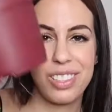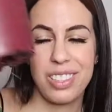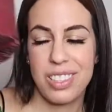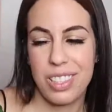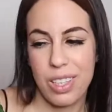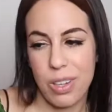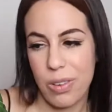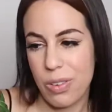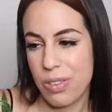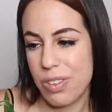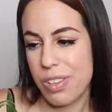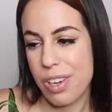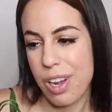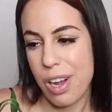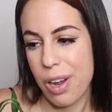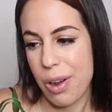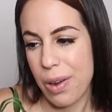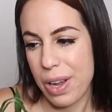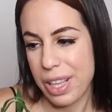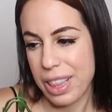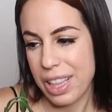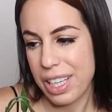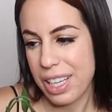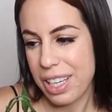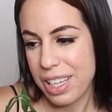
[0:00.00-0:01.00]
So no,
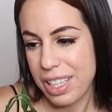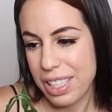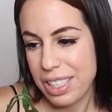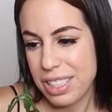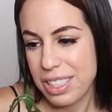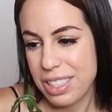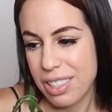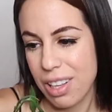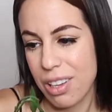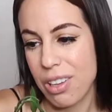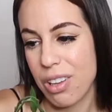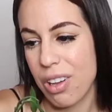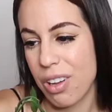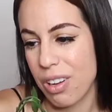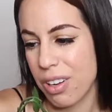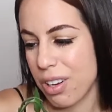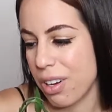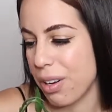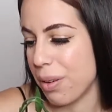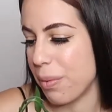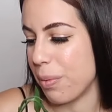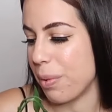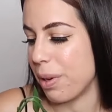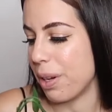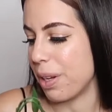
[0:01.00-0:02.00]
I think it needs the
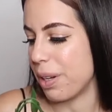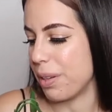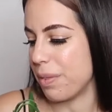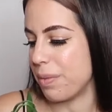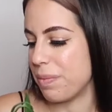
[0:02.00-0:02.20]
longer one.